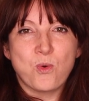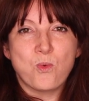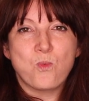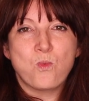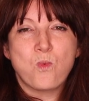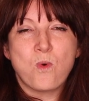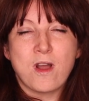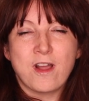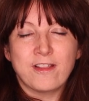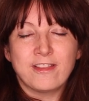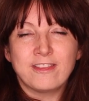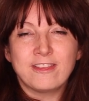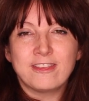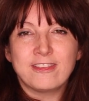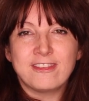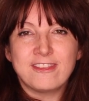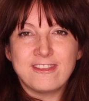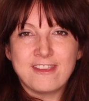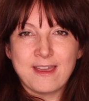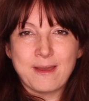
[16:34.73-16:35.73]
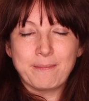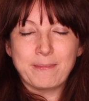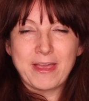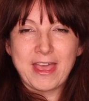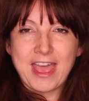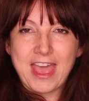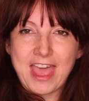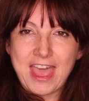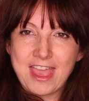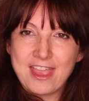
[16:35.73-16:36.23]
one step
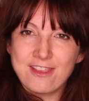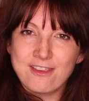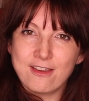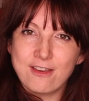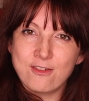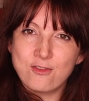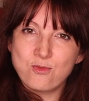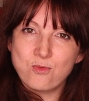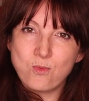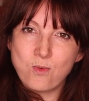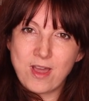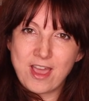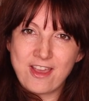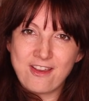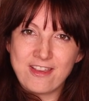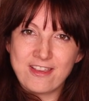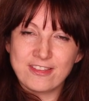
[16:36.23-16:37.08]
ahead of where